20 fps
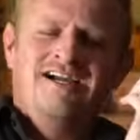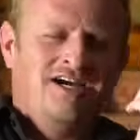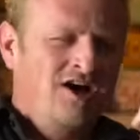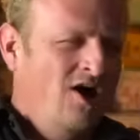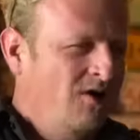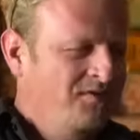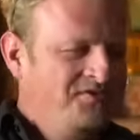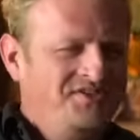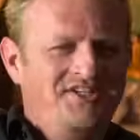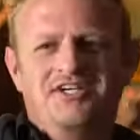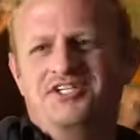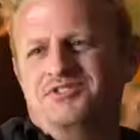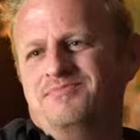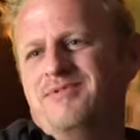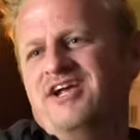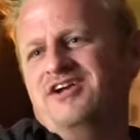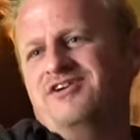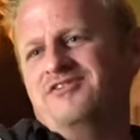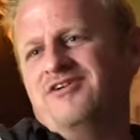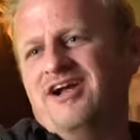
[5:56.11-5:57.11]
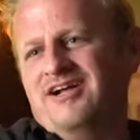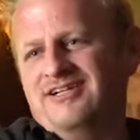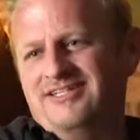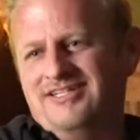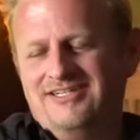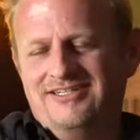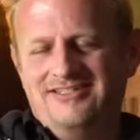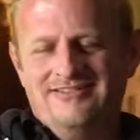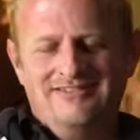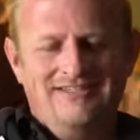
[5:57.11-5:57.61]
Called a sales manager out
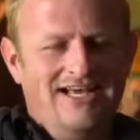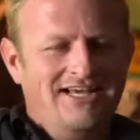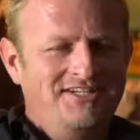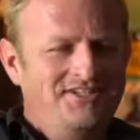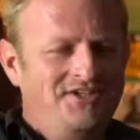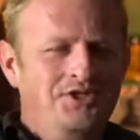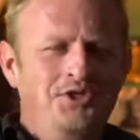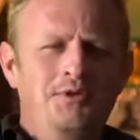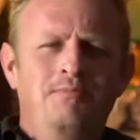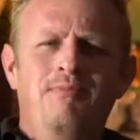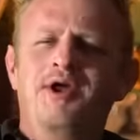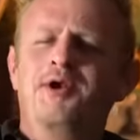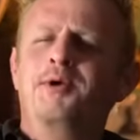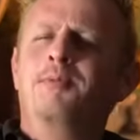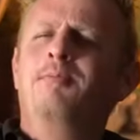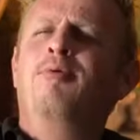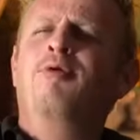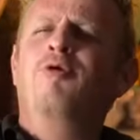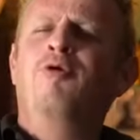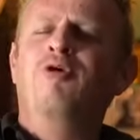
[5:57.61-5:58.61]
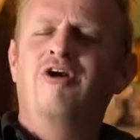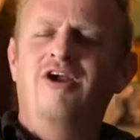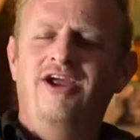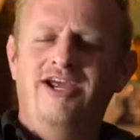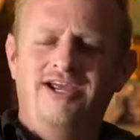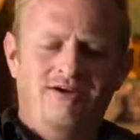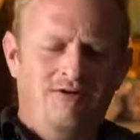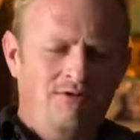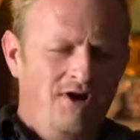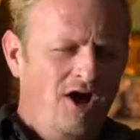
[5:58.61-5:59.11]
there. I said, you better
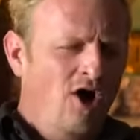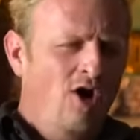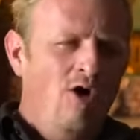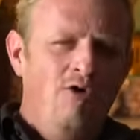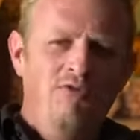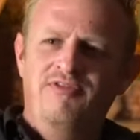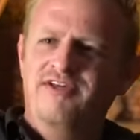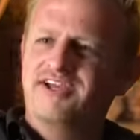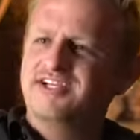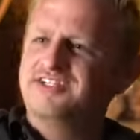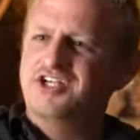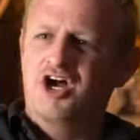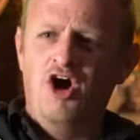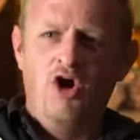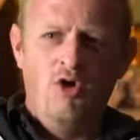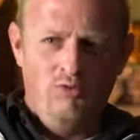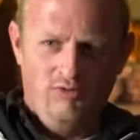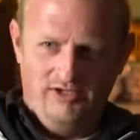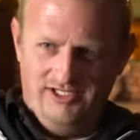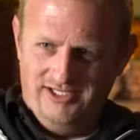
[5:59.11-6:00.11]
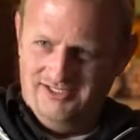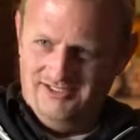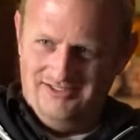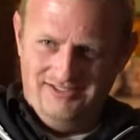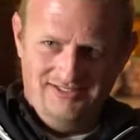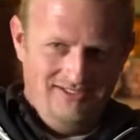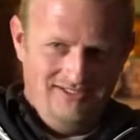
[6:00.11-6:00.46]
pray on all things holy